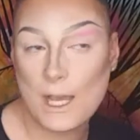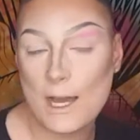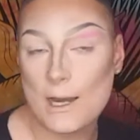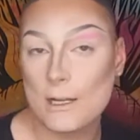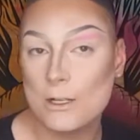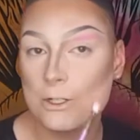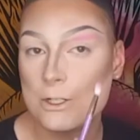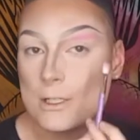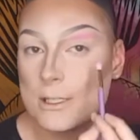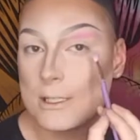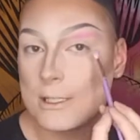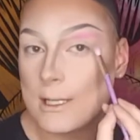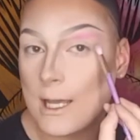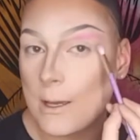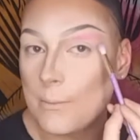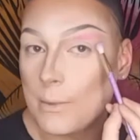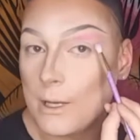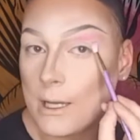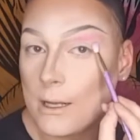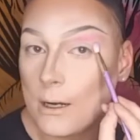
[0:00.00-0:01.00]
Kind of just
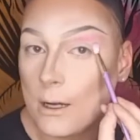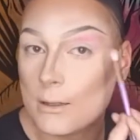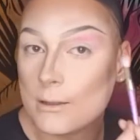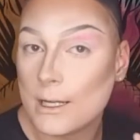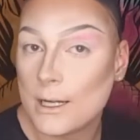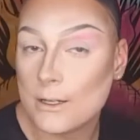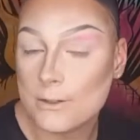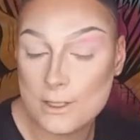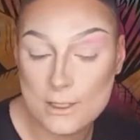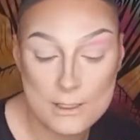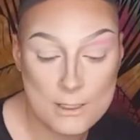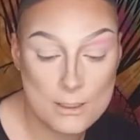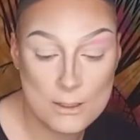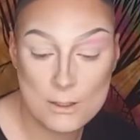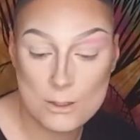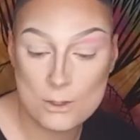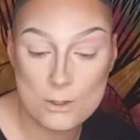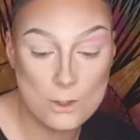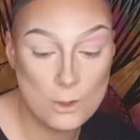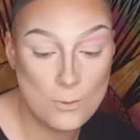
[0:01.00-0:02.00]
stamping it on there. This is
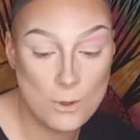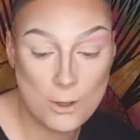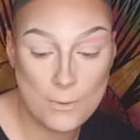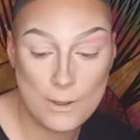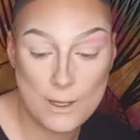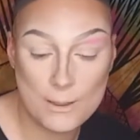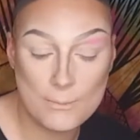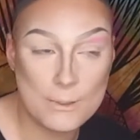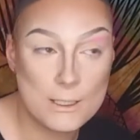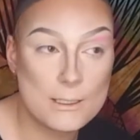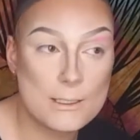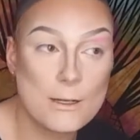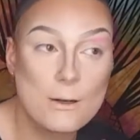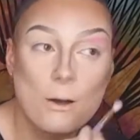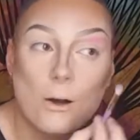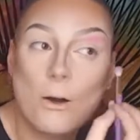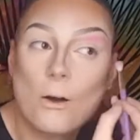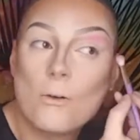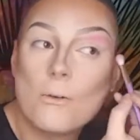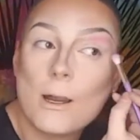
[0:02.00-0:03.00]
super pigmented
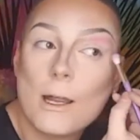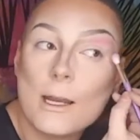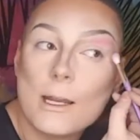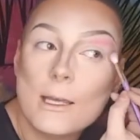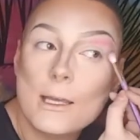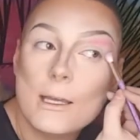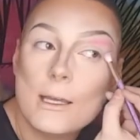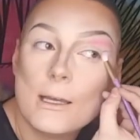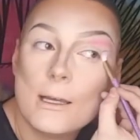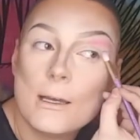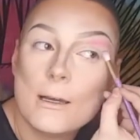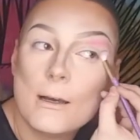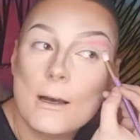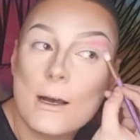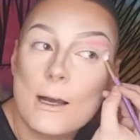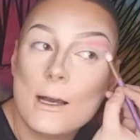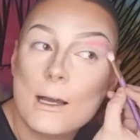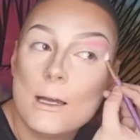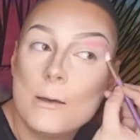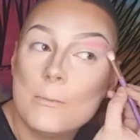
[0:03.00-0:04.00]
already.
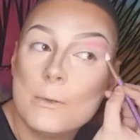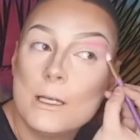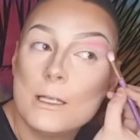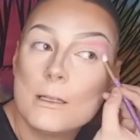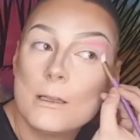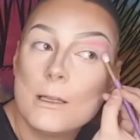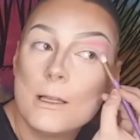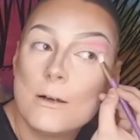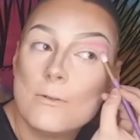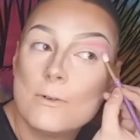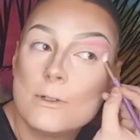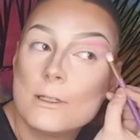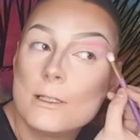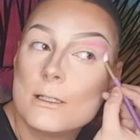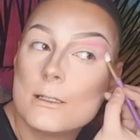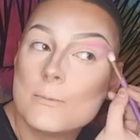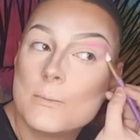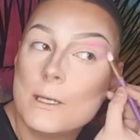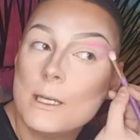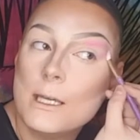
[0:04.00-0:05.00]
I am in love with
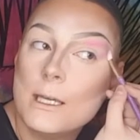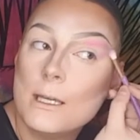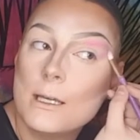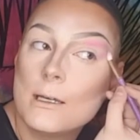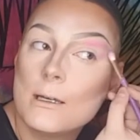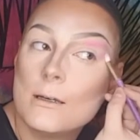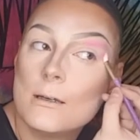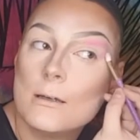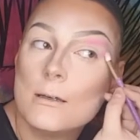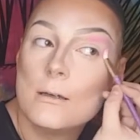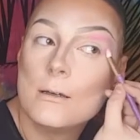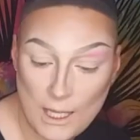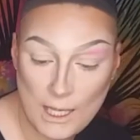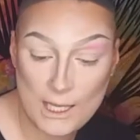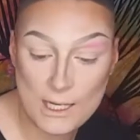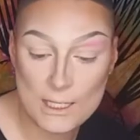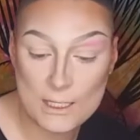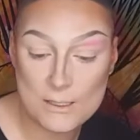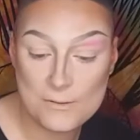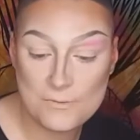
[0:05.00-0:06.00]
this pink.
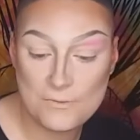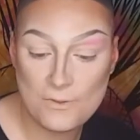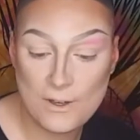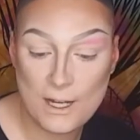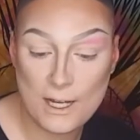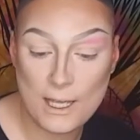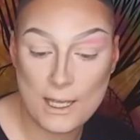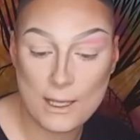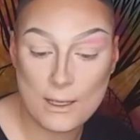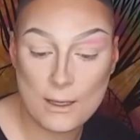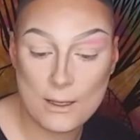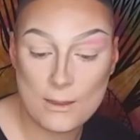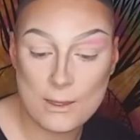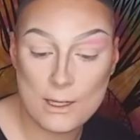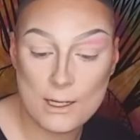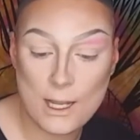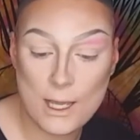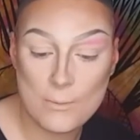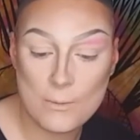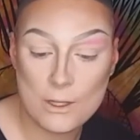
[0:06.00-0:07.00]
And it's fitting.
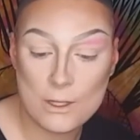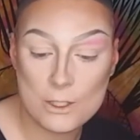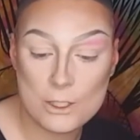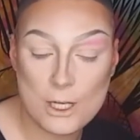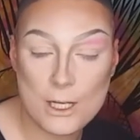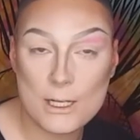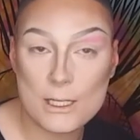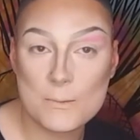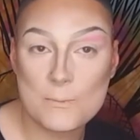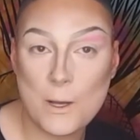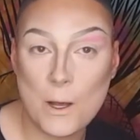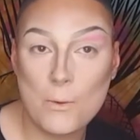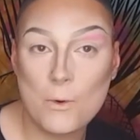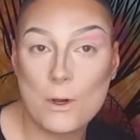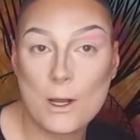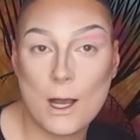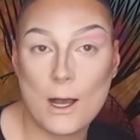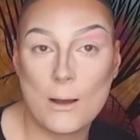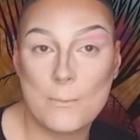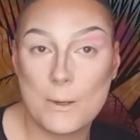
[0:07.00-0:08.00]
The name of the shade is
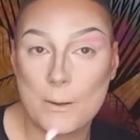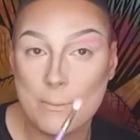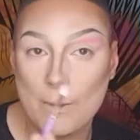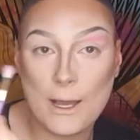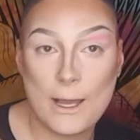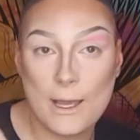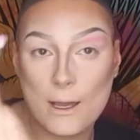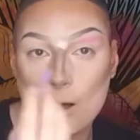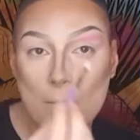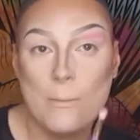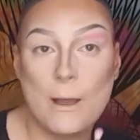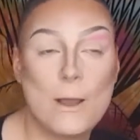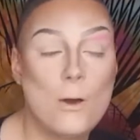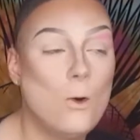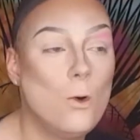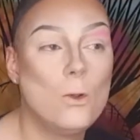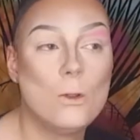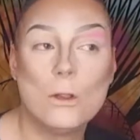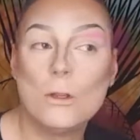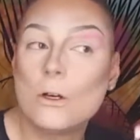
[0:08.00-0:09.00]
Bubblegum, and my, my
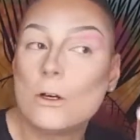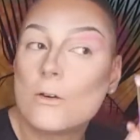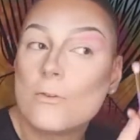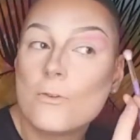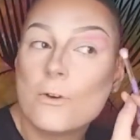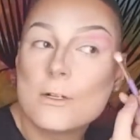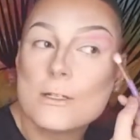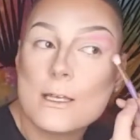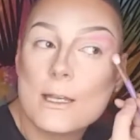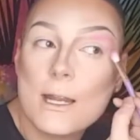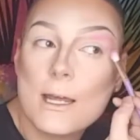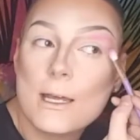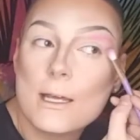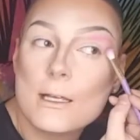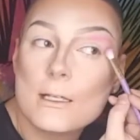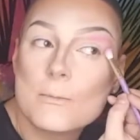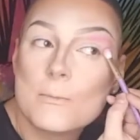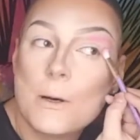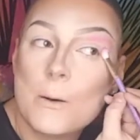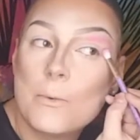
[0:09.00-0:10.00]
whole look for today
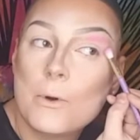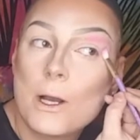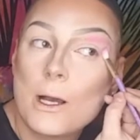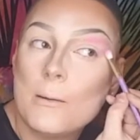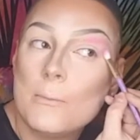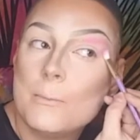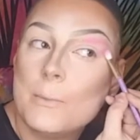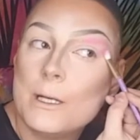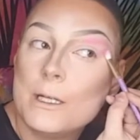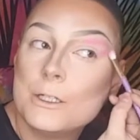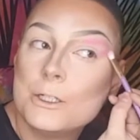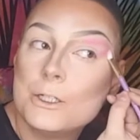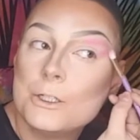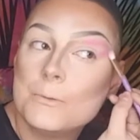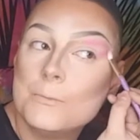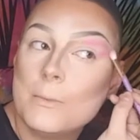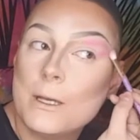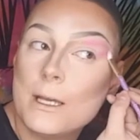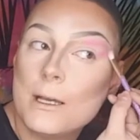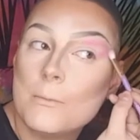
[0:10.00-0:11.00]
is Bubblegum
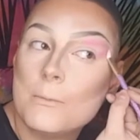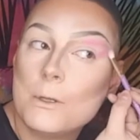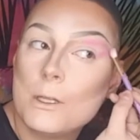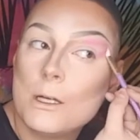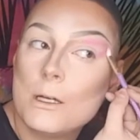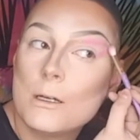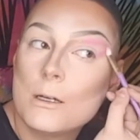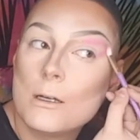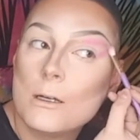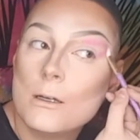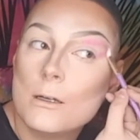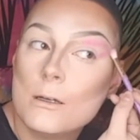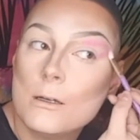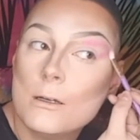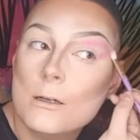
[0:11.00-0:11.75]
Bitch makeup look.